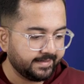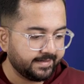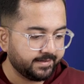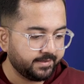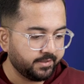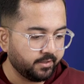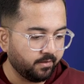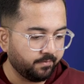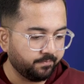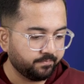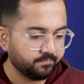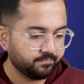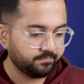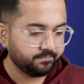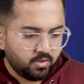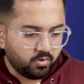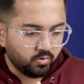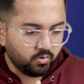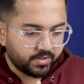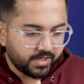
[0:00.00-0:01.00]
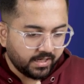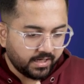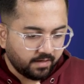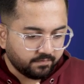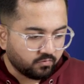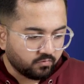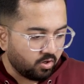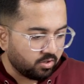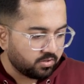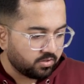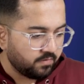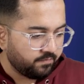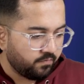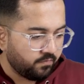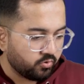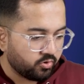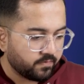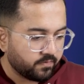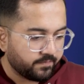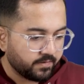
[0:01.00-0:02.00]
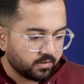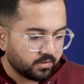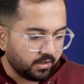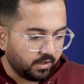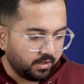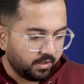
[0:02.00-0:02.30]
clicking here. Okay, I've got the photo of the